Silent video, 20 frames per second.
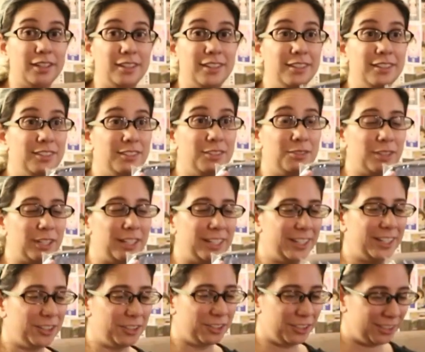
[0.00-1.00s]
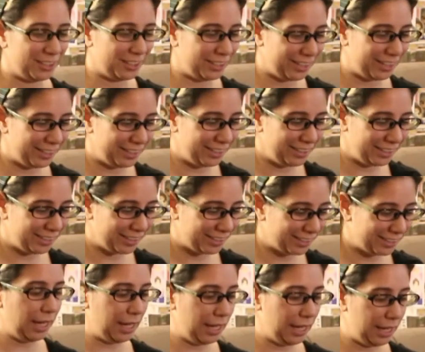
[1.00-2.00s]
This is very interesting.
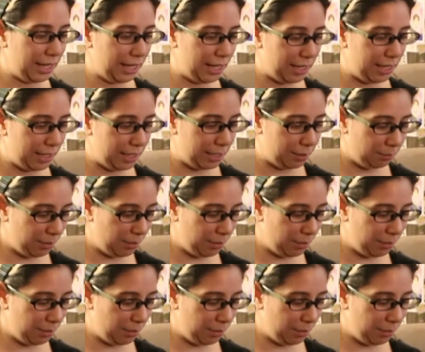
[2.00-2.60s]
A